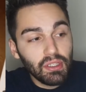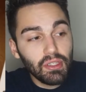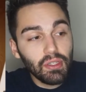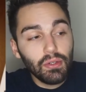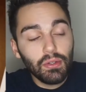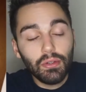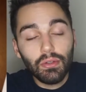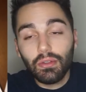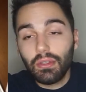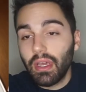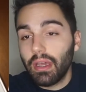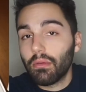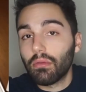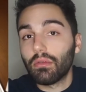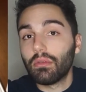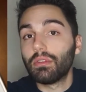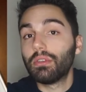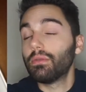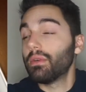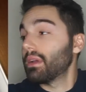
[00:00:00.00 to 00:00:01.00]
to
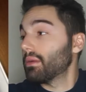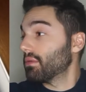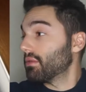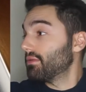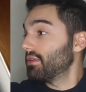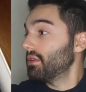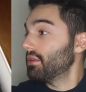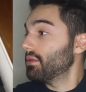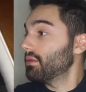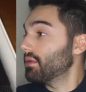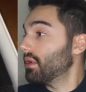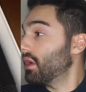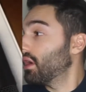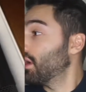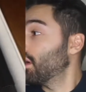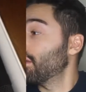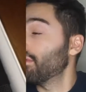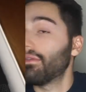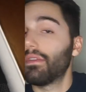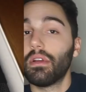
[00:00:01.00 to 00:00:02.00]
do a review
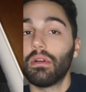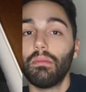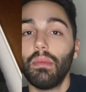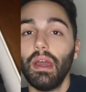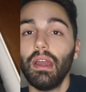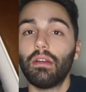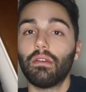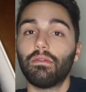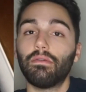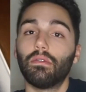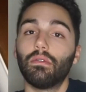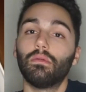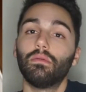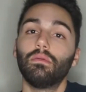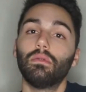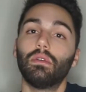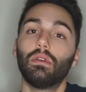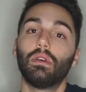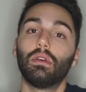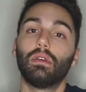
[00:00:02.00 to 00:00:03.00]
of their
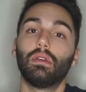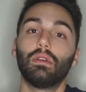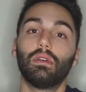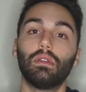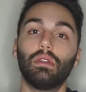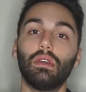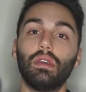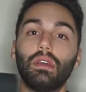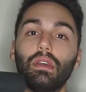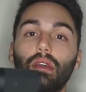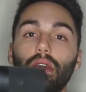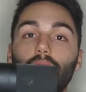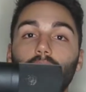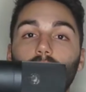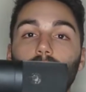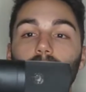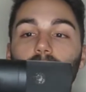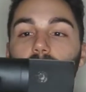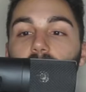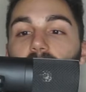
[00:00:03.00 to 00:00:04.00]
microphone, the
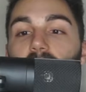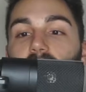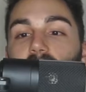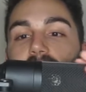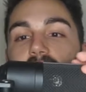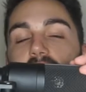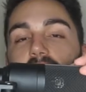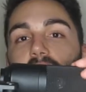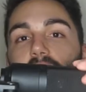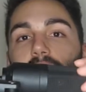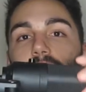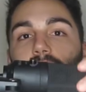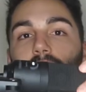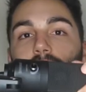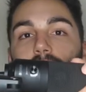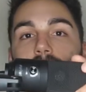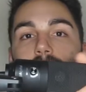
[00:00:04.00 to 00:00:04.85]
Fifine